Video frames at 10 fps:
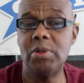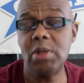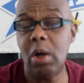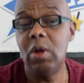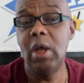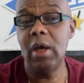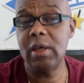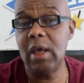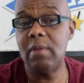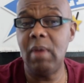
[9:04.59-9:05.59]
So,
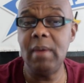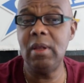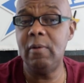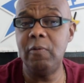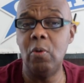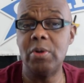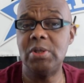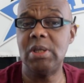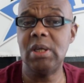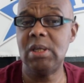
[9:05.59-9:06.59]
again, maybe the 4 and
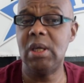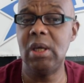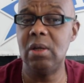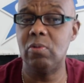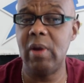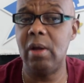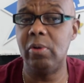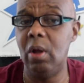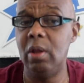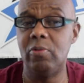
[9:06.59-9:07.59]
6 can get around
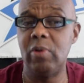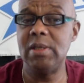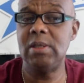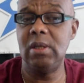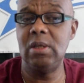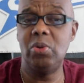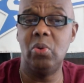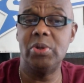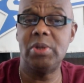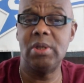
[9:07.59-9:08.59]
all the rest of these
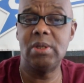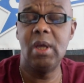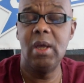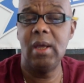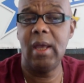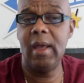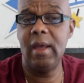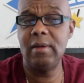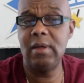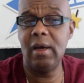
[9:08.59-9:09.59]
horses
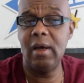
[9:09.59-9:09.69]
and